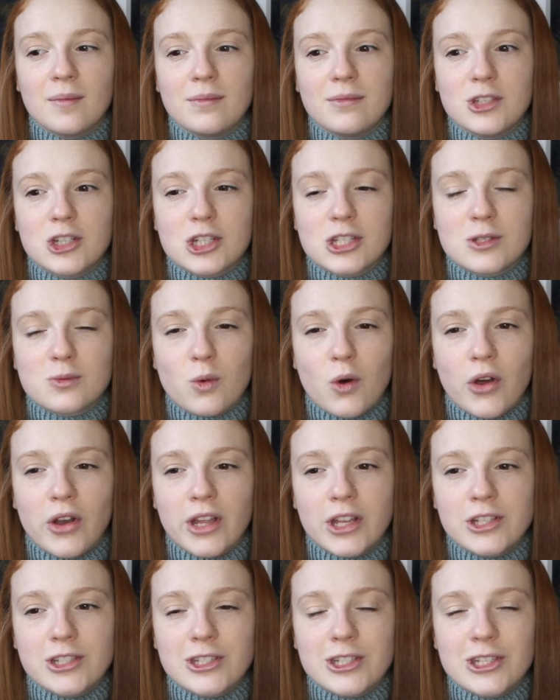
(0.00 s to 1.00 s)
Just
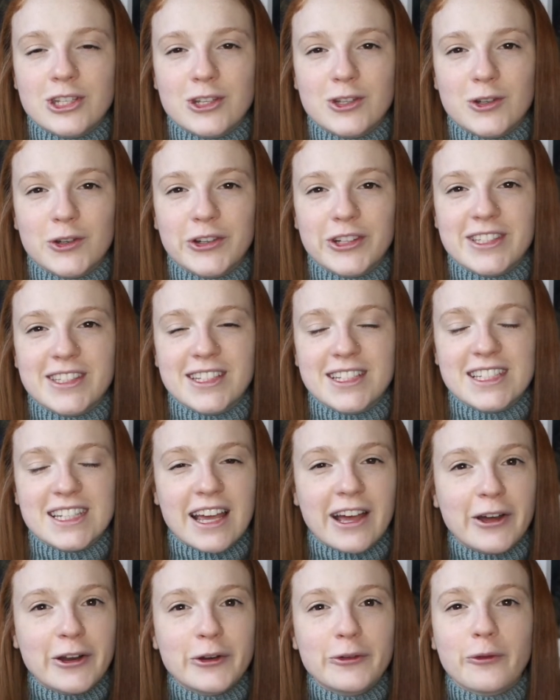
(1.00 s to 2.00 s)
wanted to sit
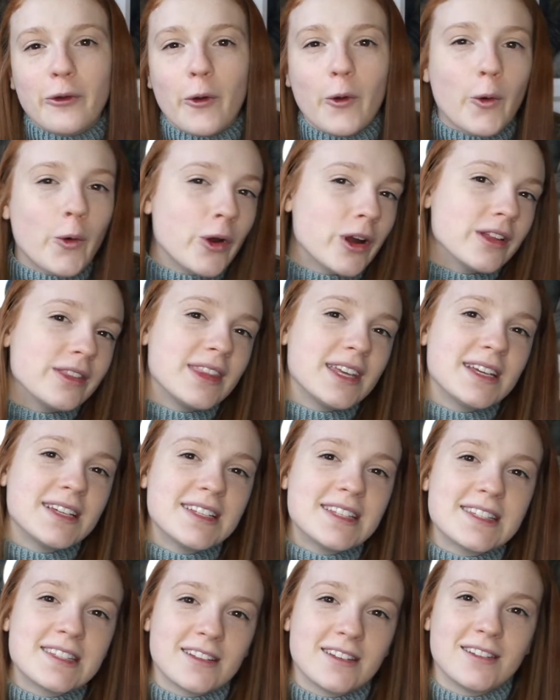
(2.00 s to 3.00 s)
down and record
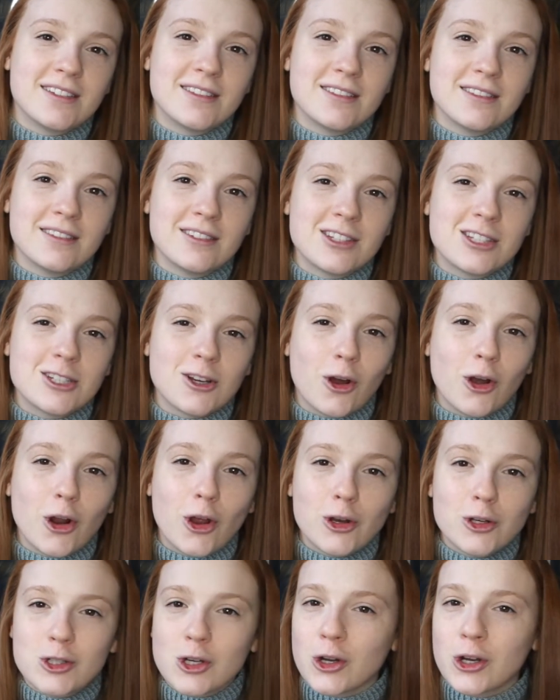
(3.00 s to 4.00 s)
this and start
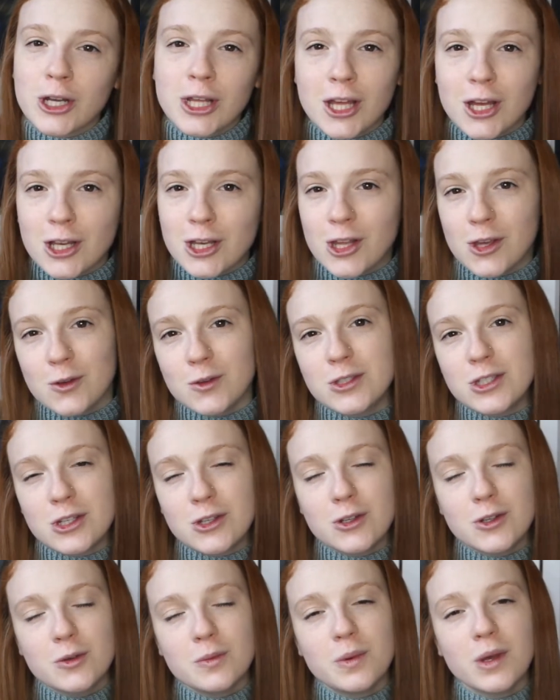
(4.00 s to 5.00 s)
our journey on
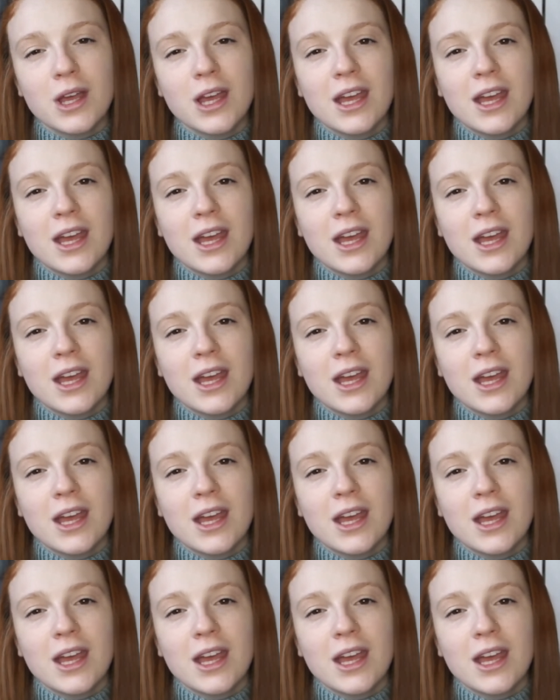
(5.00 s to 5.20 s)
YouTube